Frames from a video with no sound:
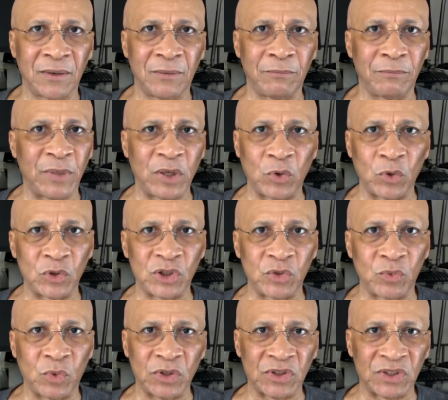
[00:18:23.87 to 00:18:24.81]
because
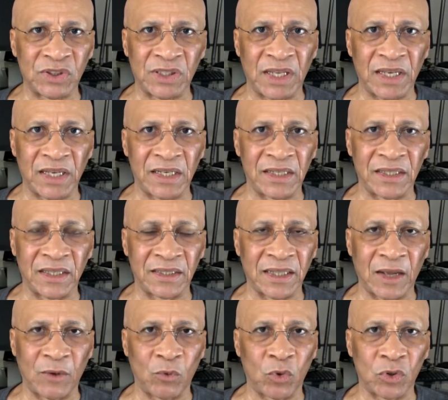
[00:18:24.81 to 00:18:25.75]
he was saying anything
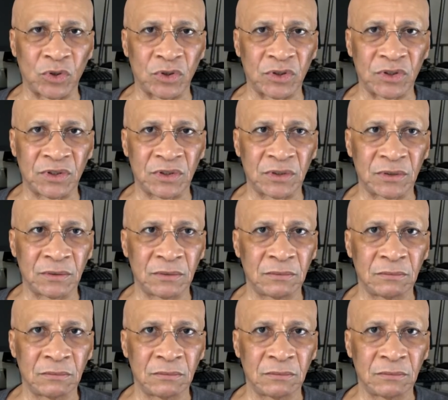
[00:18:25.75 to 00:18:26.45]
that was